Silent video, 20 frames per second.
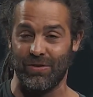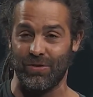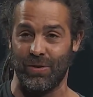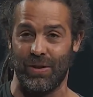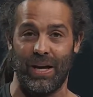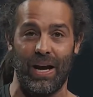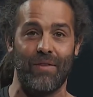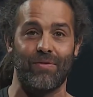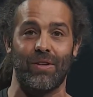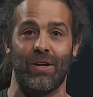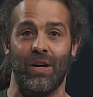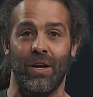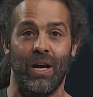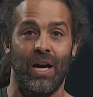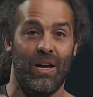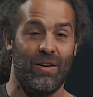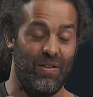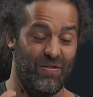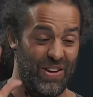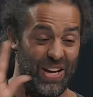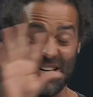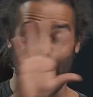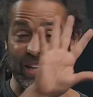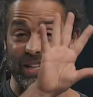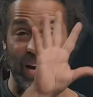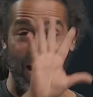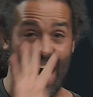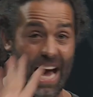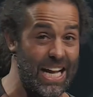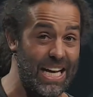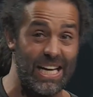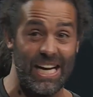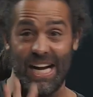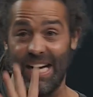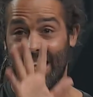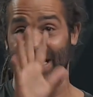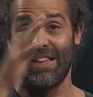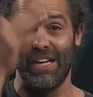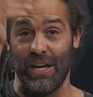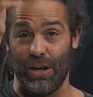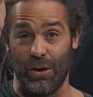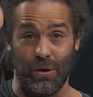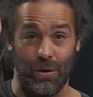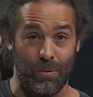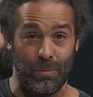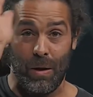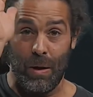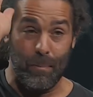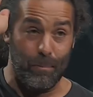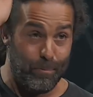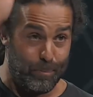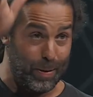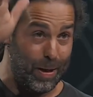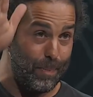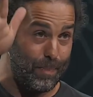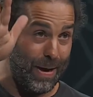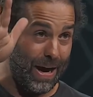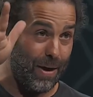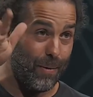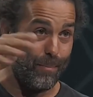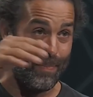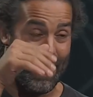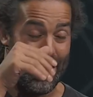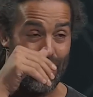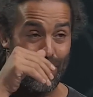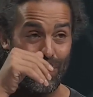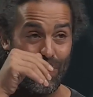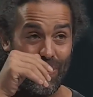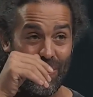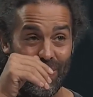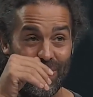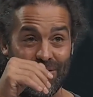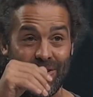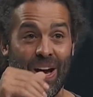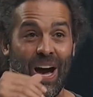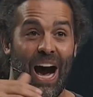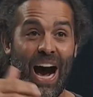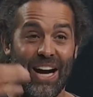So they have to, if they need to edit anything or beep out bad words,